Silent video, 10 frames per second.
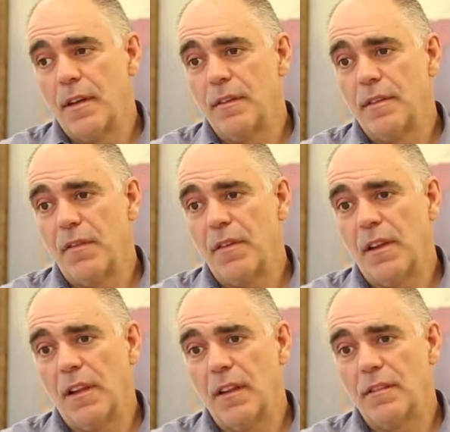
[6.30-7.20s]
is
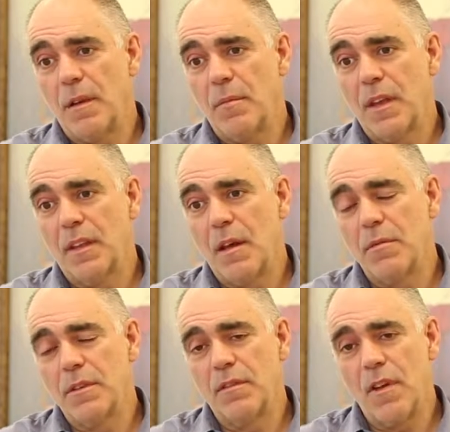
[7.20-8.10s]
definitely something that
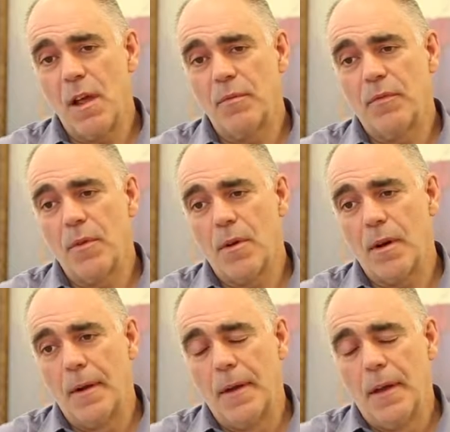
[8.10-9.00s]
was developed
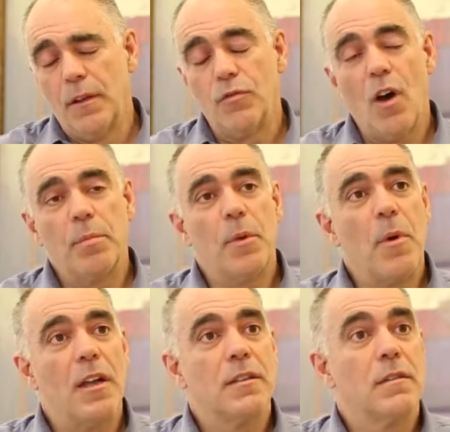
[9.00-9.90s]
to
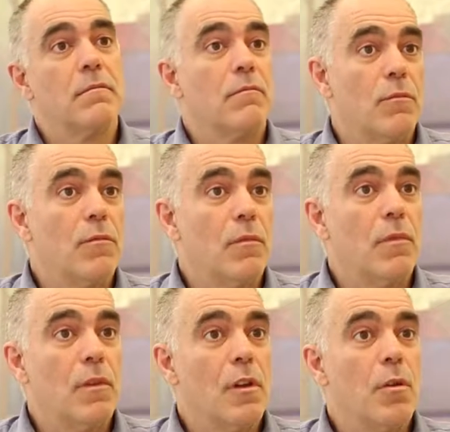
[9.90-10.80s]
optimize,
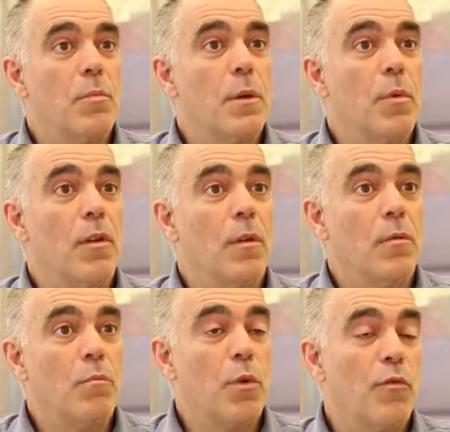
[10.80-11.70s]

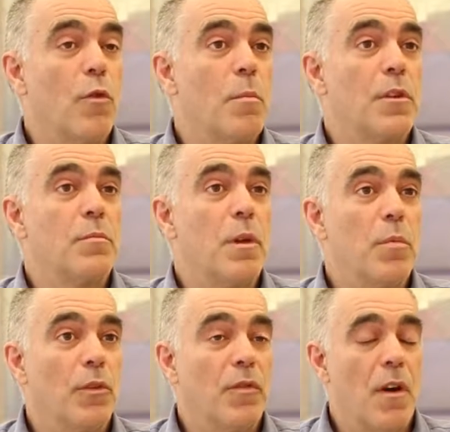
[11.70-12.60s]
people performance,
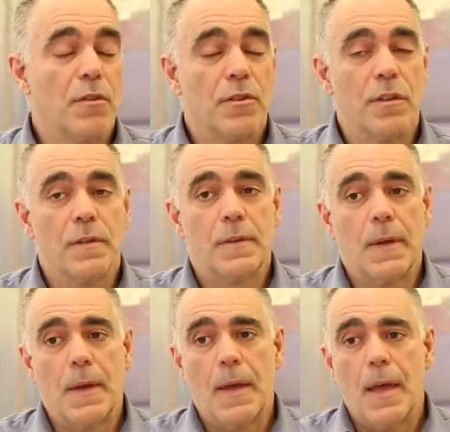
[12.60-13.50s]
people's functions,
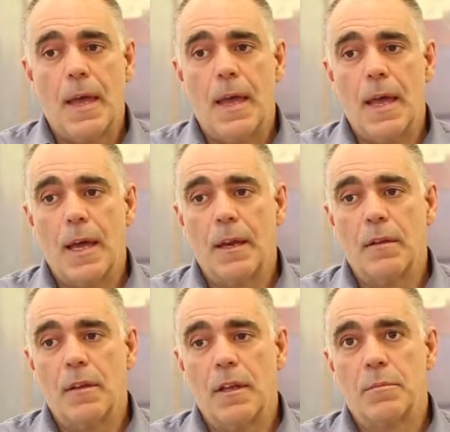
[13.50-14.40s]

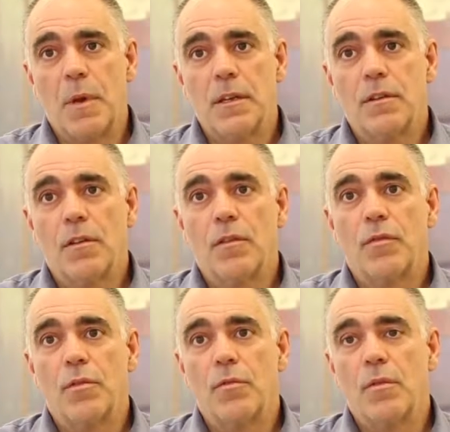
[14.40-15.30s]
and it's based on a
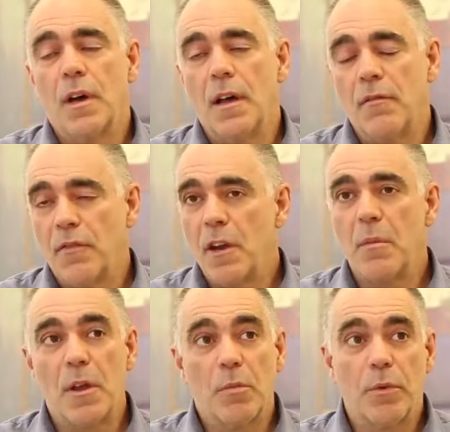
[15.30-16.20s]
few
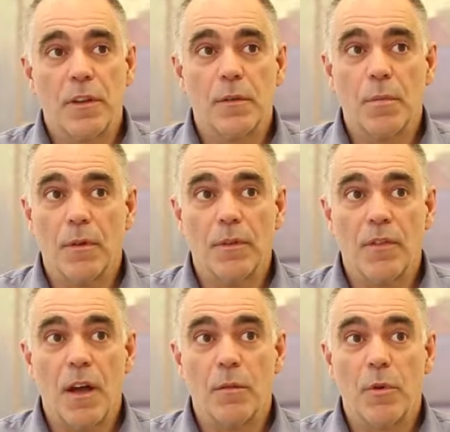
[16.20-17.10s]
fundamental principles
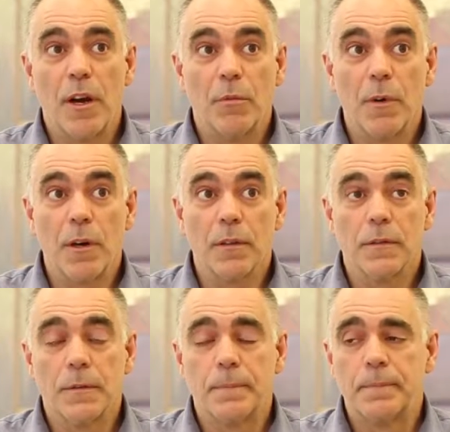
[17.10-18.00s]
of how the brain
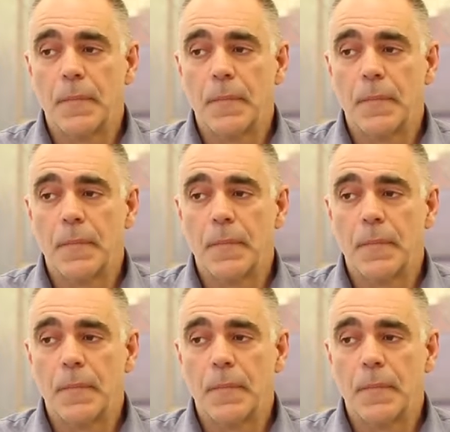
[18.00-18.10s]
works.